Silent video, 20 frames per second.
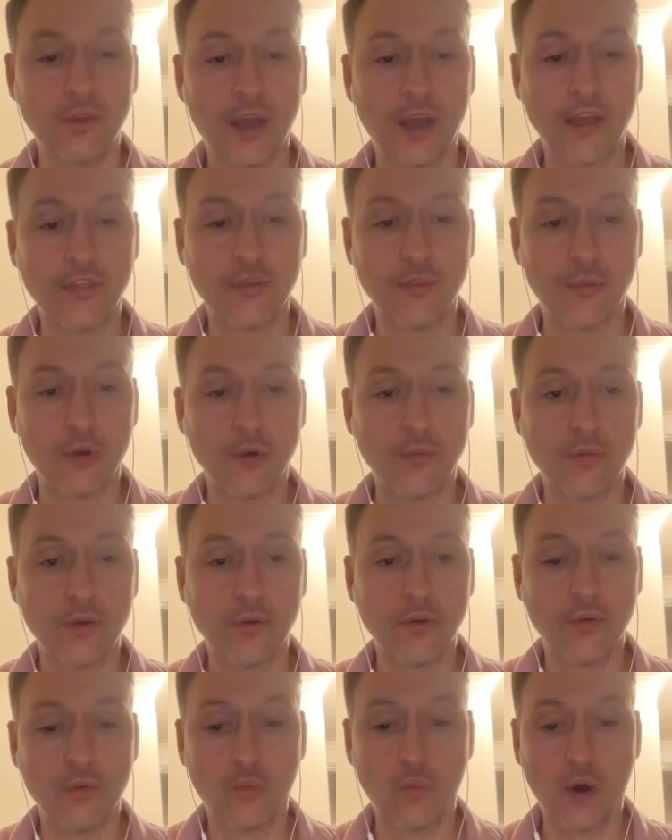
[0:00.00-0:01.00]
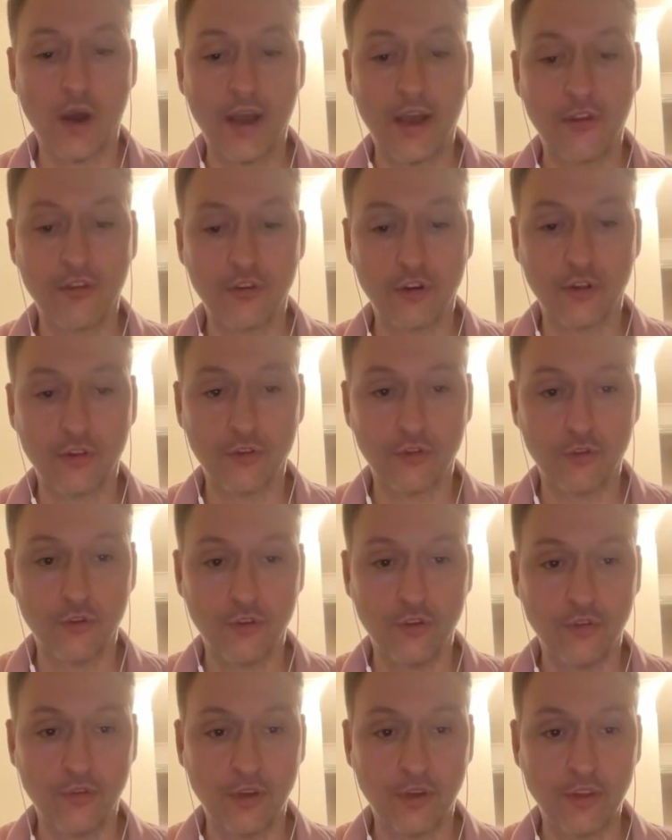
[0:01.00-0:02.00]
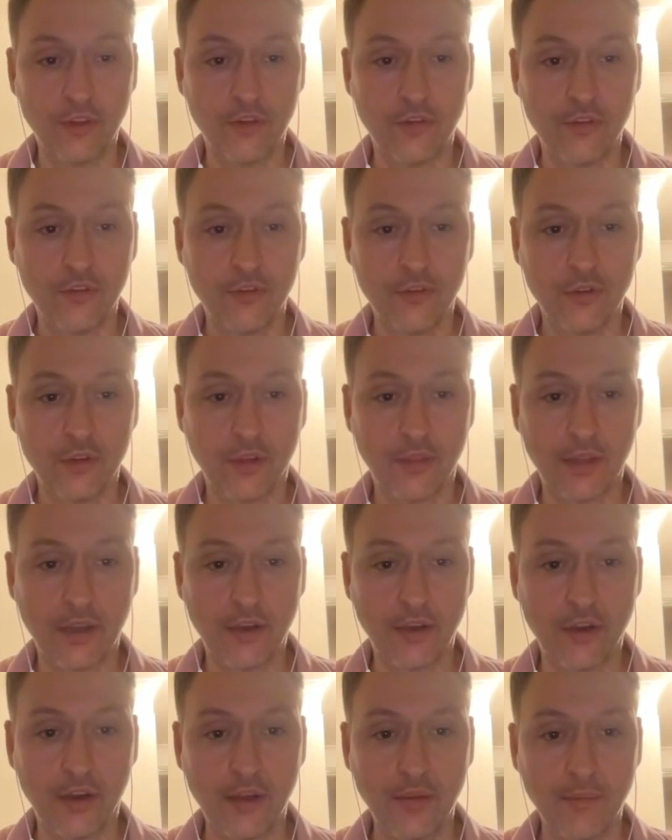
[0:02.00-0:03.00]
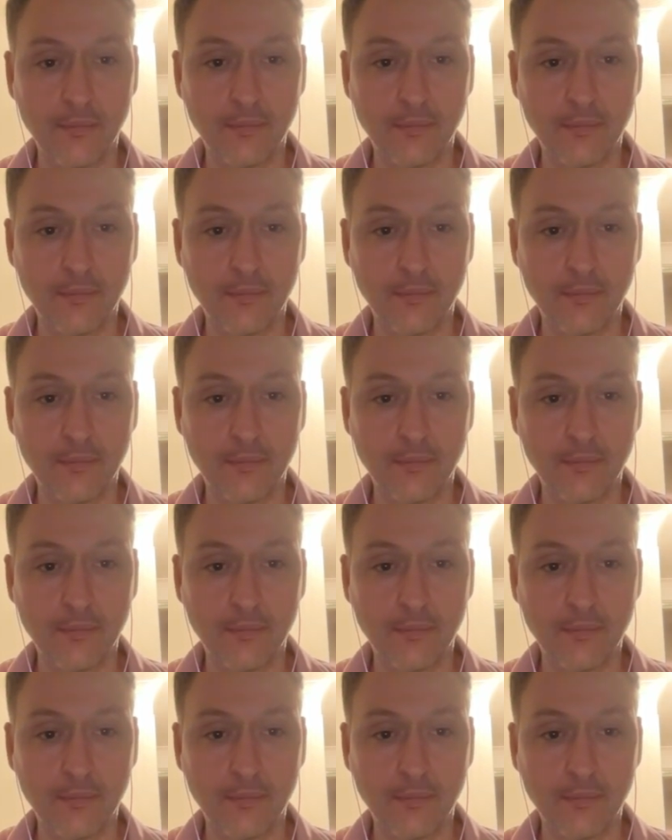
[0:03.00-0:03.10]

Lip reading: At the moment, white has got 2 defenders on that knight.